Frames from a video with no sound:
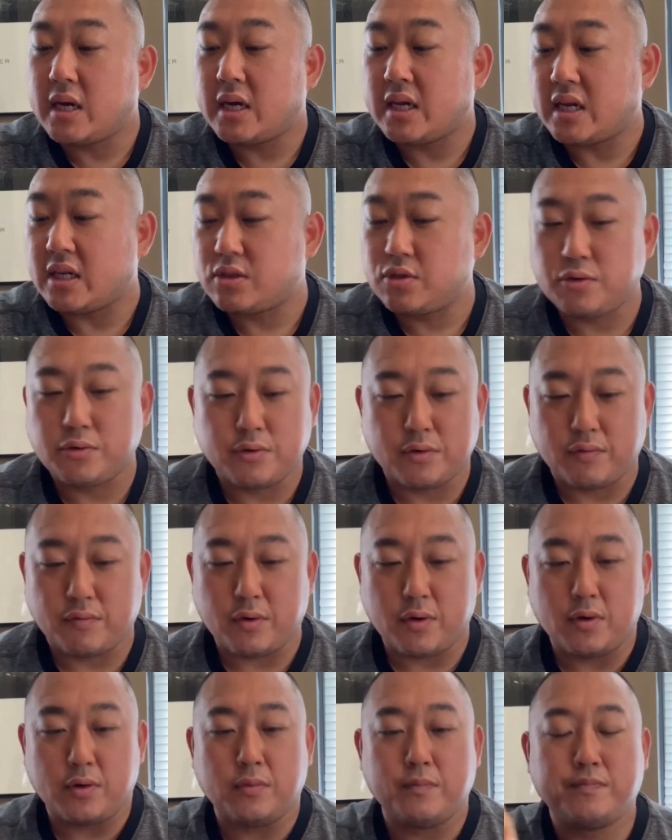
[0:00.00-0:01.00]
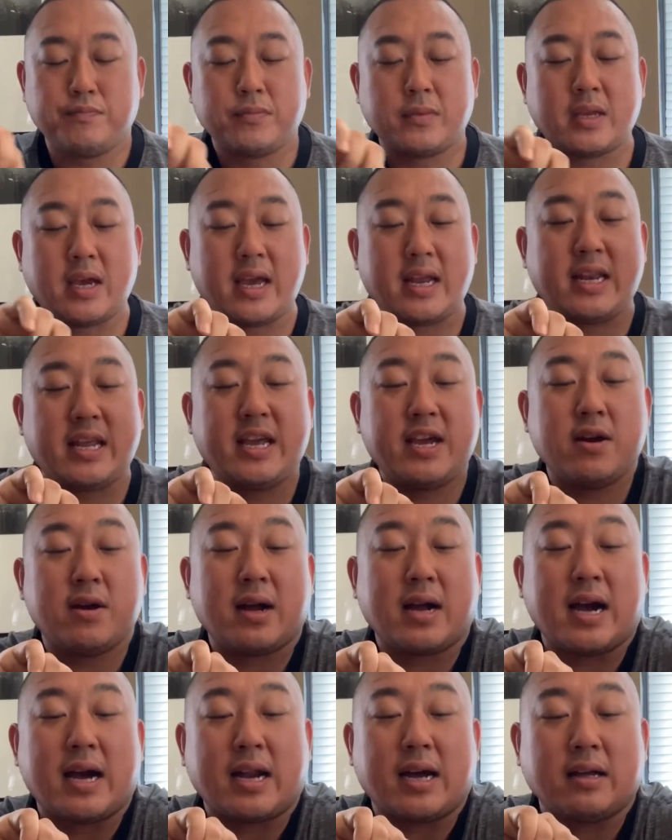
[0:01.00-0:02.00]
and a tuna roll. And here I
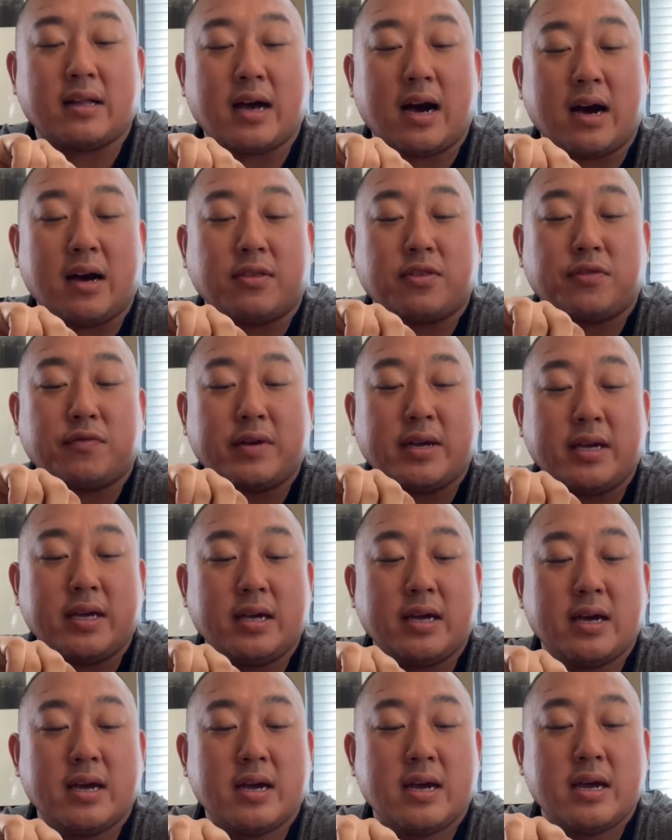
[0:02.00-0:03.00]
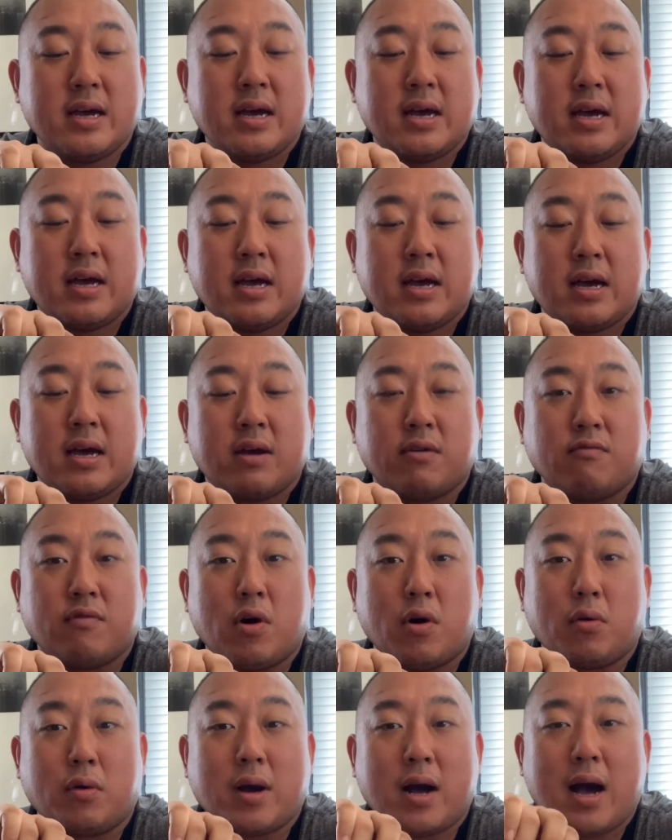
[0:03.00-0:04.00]
got a
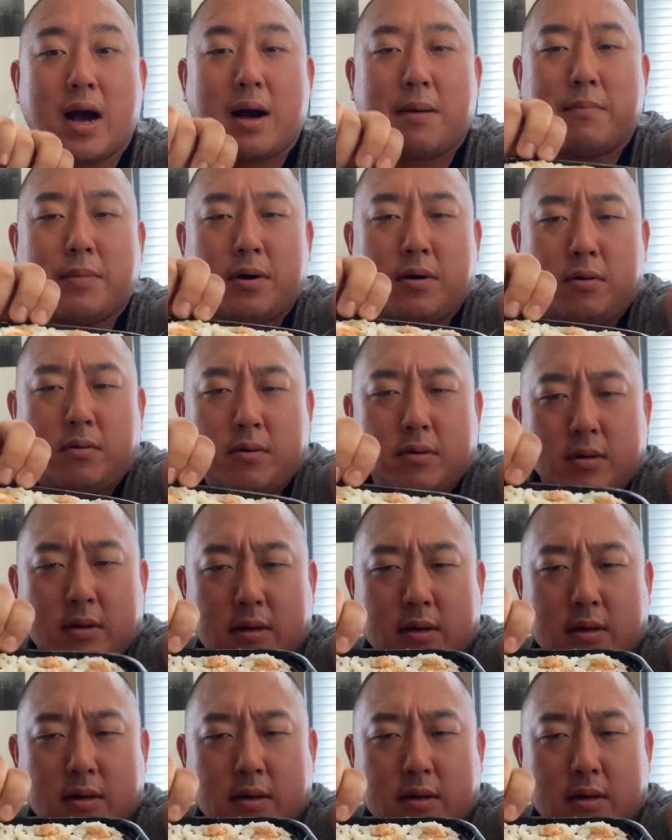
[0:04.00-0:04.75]
3-roll combo.